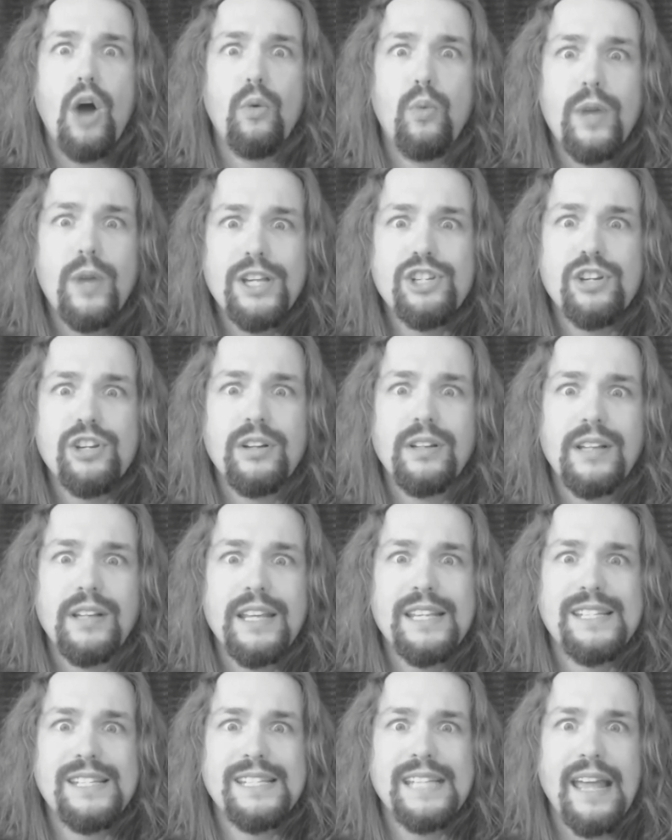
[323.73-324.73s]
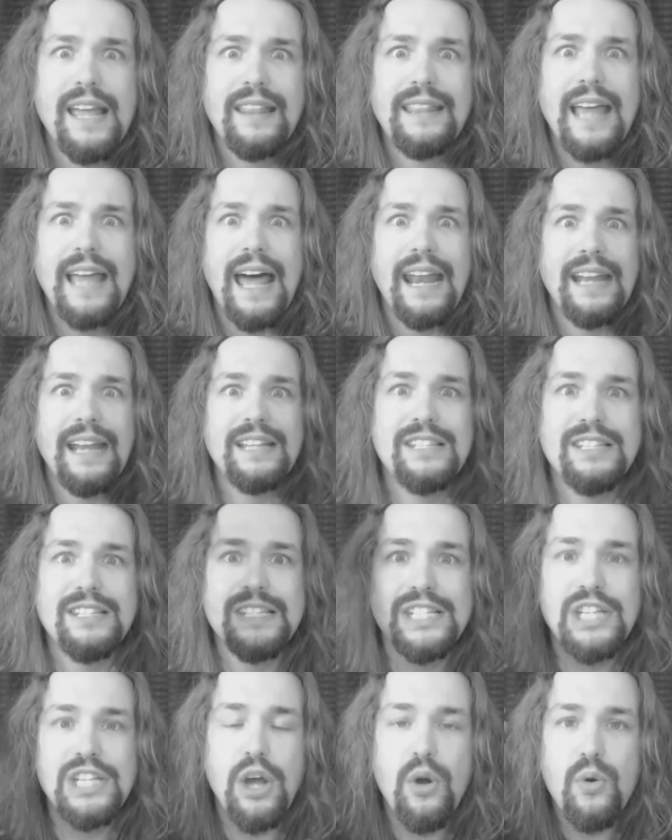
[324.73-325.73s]
originally said that? It's
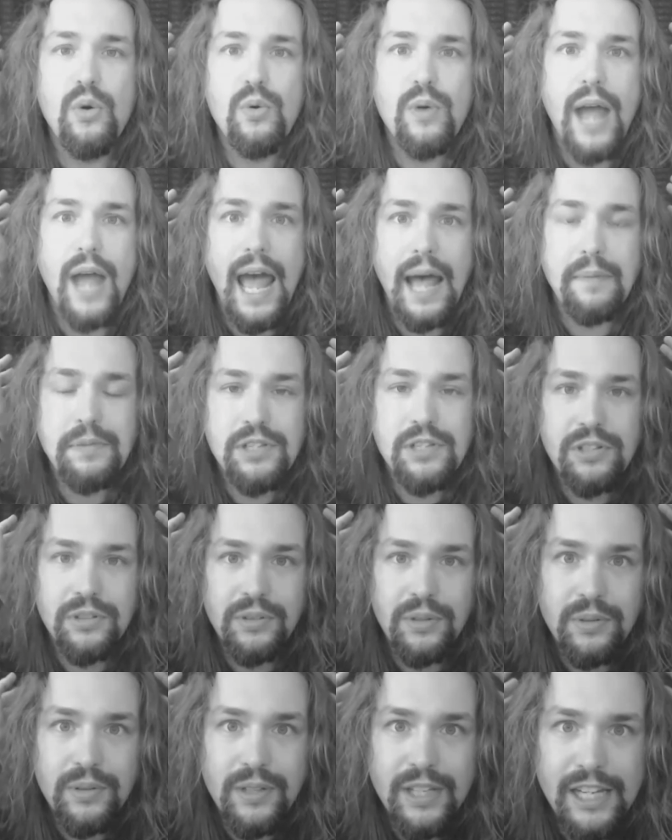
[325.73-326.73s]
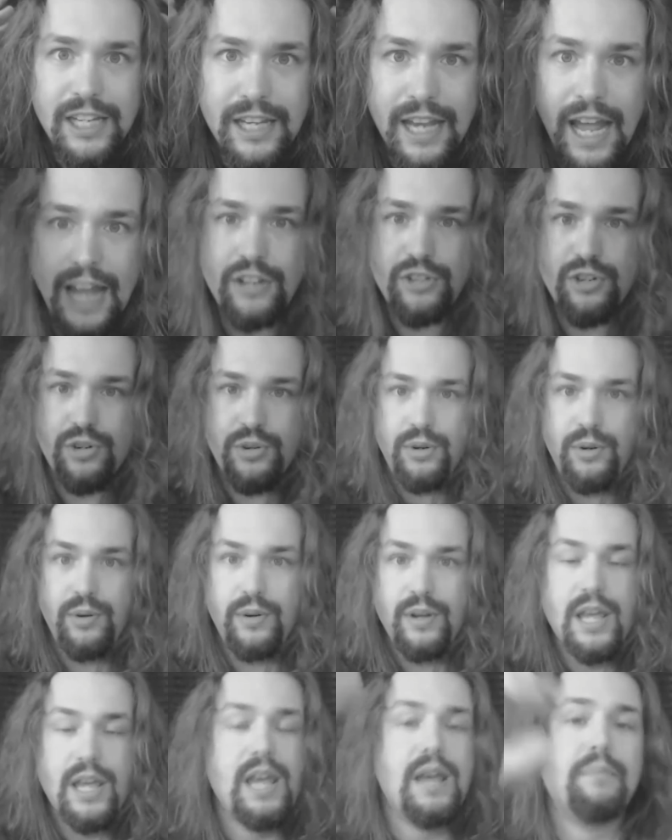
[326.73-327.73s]
so absolutely not true.